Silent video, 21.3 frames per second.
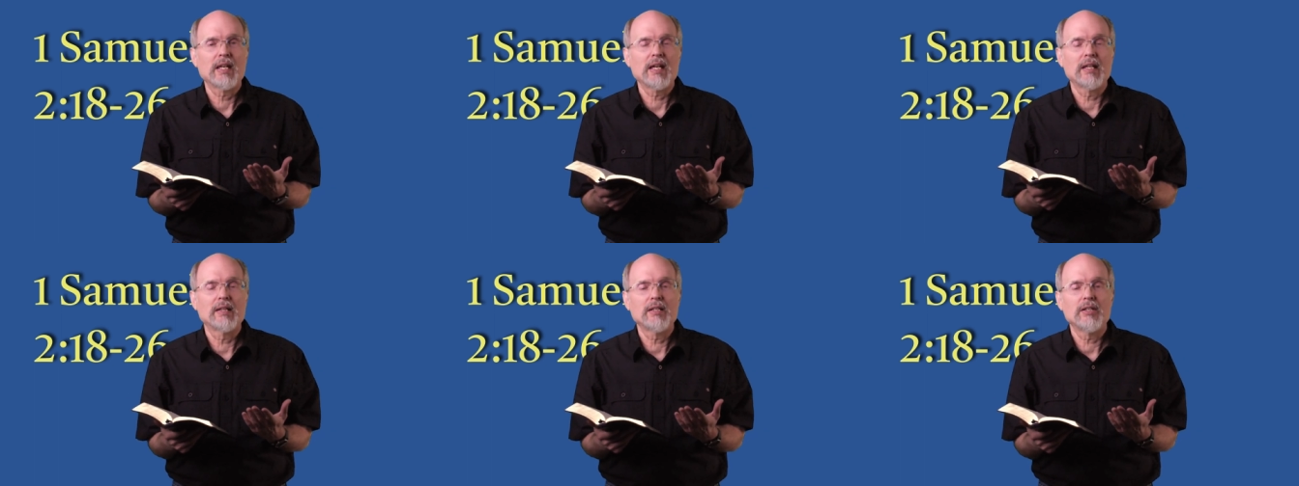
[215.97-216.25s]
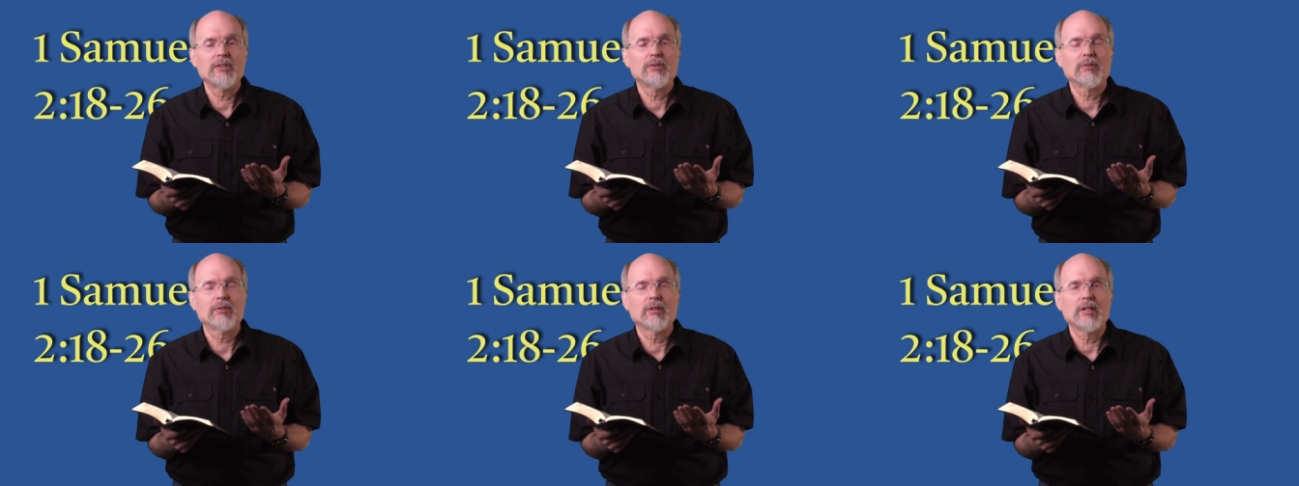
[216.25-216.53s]
And
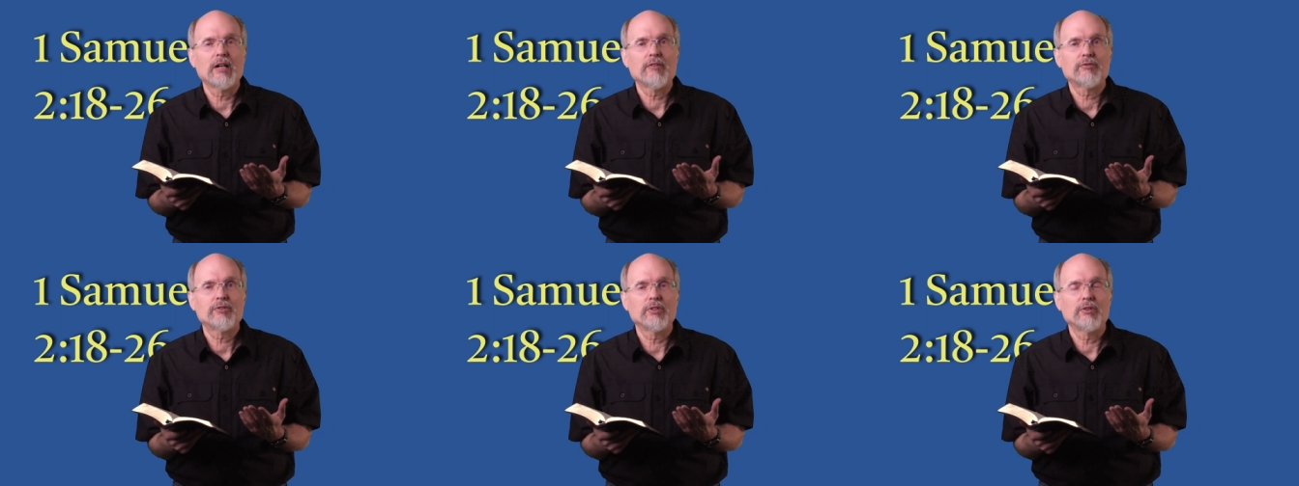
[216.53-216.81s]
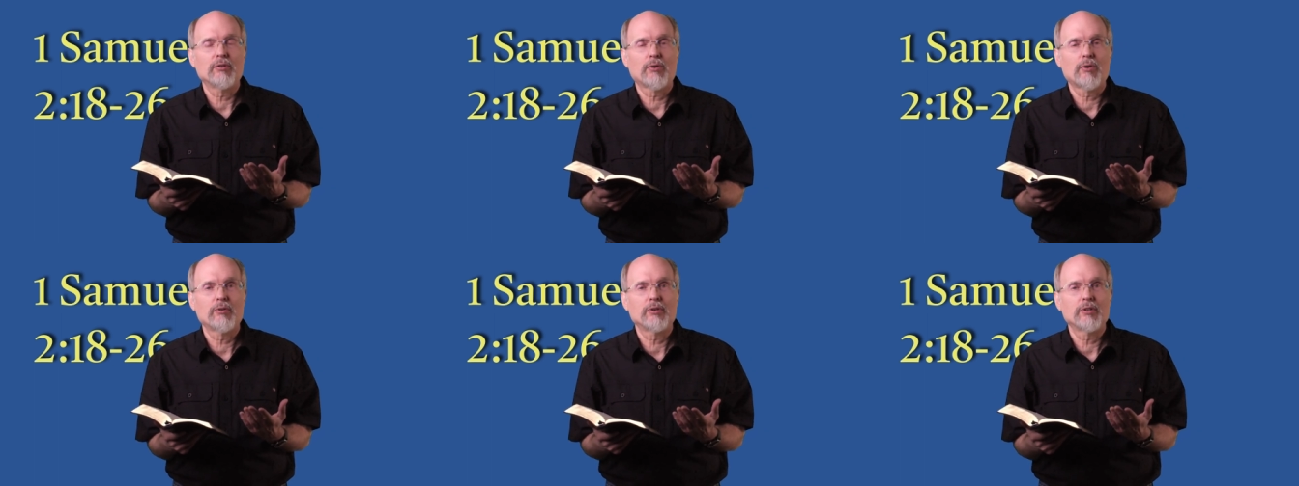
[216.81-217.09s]
then you're left to
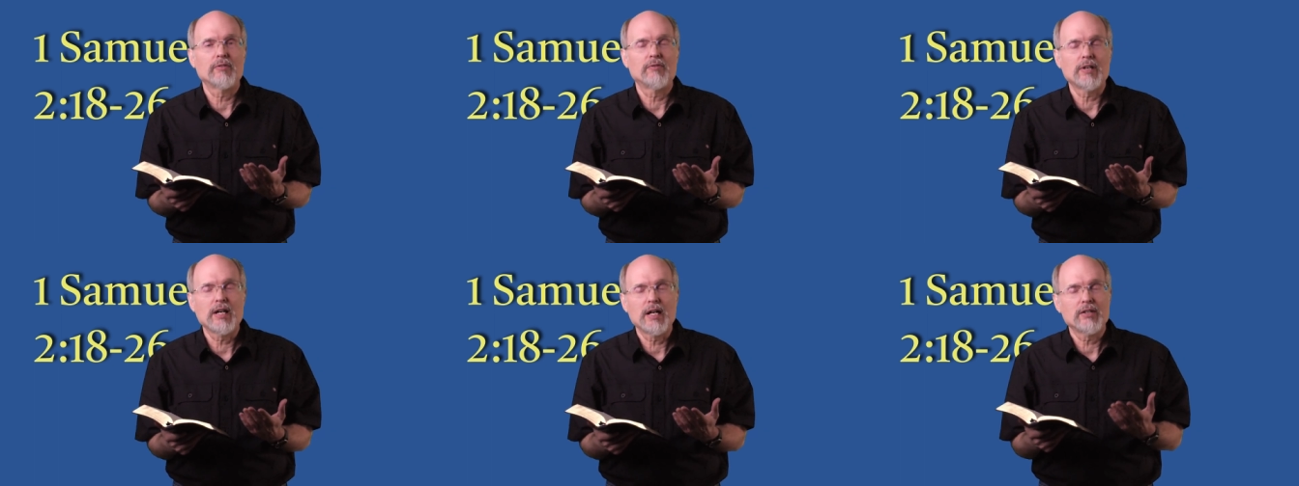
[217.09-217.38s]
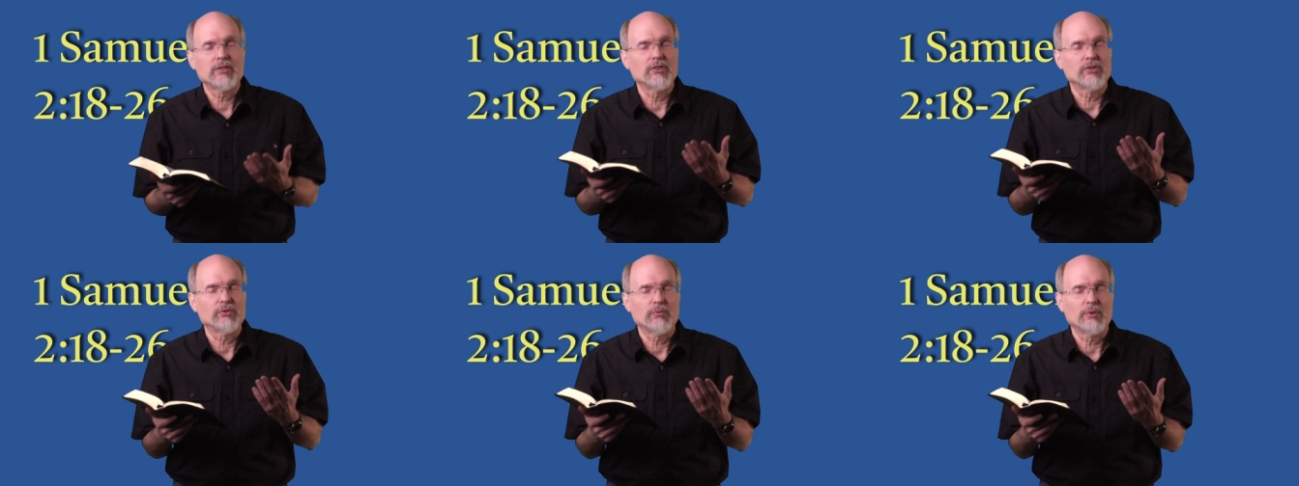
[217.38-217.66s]
your own
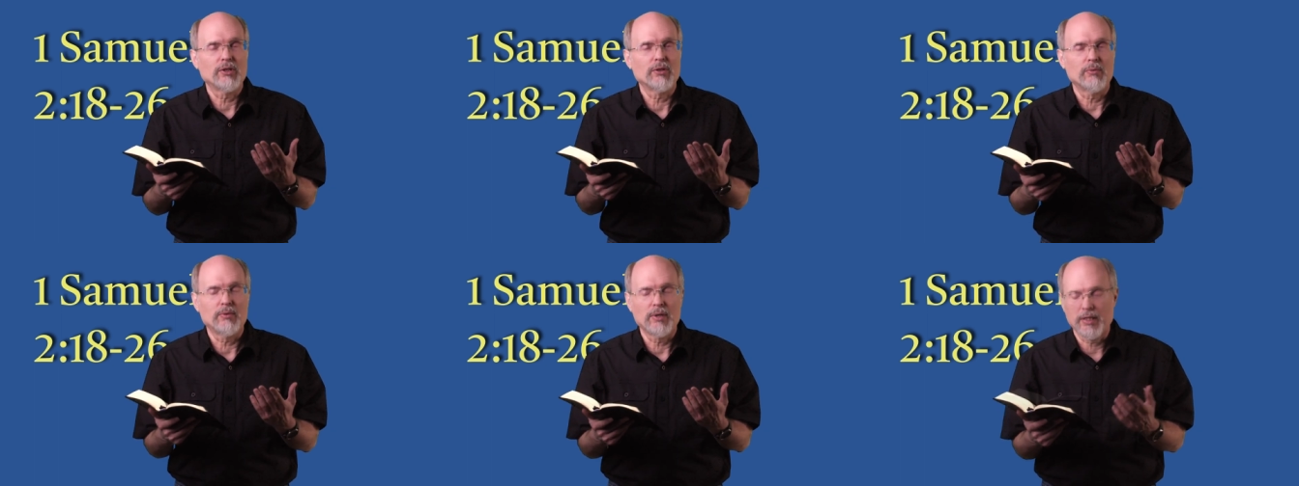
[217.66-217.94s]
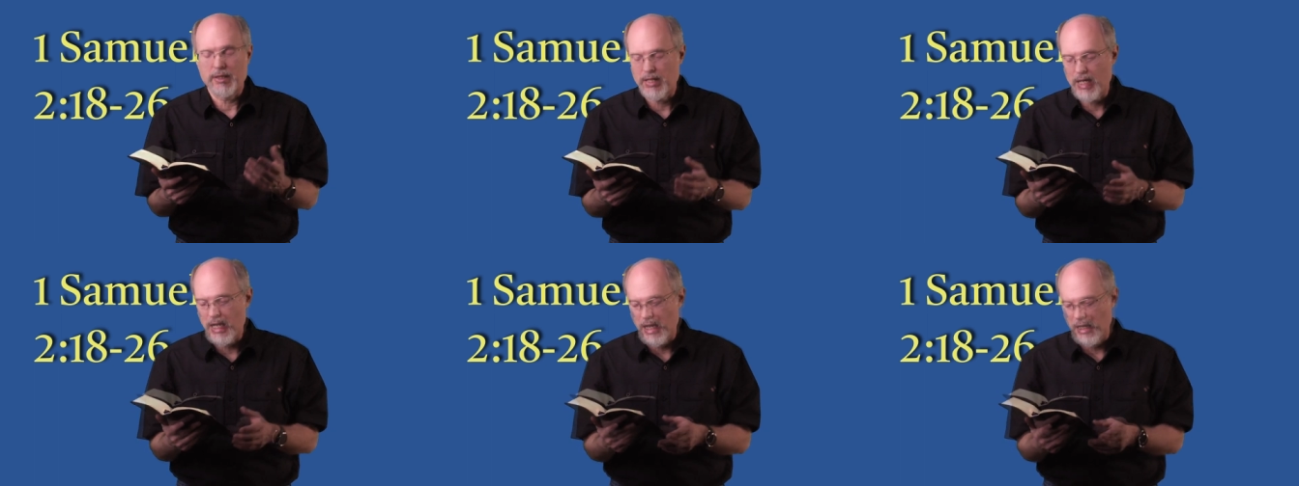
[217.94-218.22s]
devices. We don't
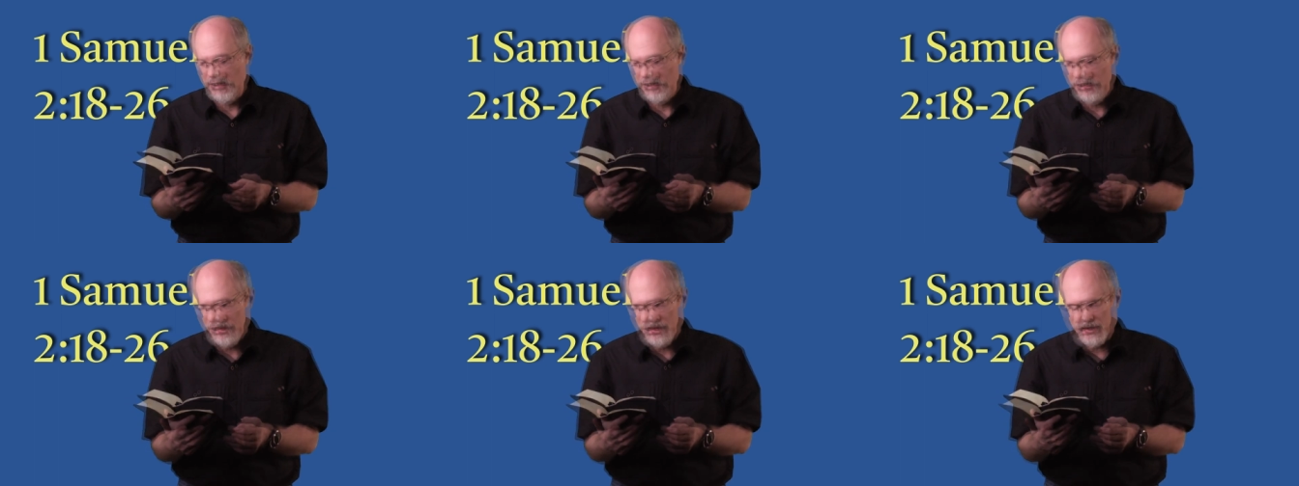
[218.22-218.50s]
want that.